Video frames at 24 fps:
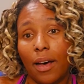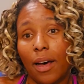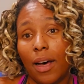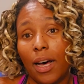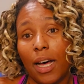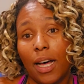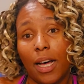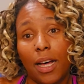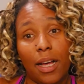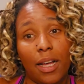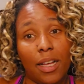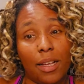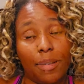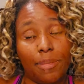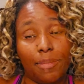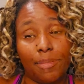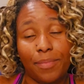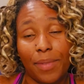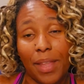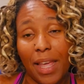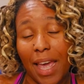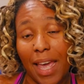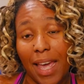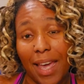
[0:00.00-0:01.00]
Um,
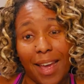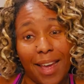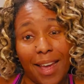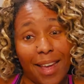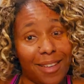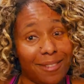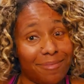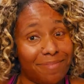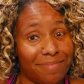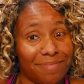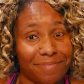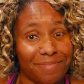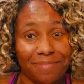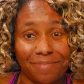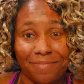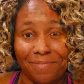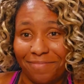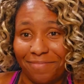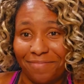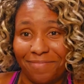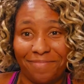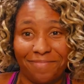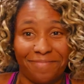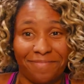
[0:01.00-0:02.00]
and
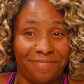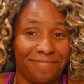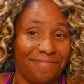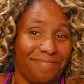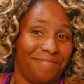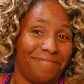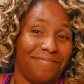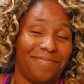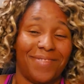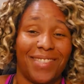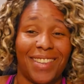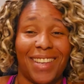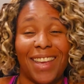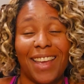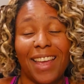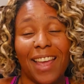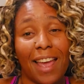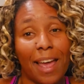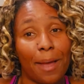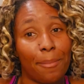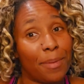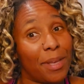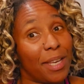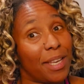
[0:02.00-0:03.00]

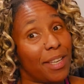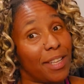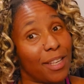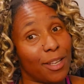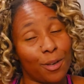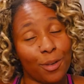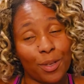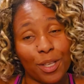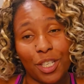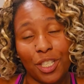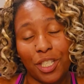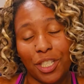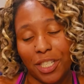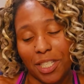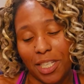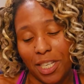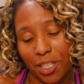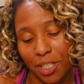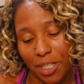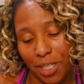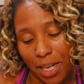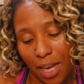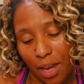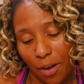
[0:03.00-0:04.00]
I mean, clearly she did,
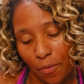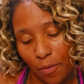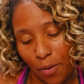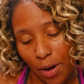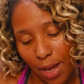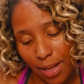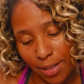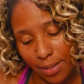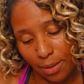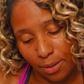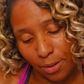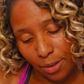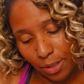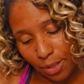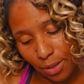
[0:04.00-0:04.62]
not she got frazzled.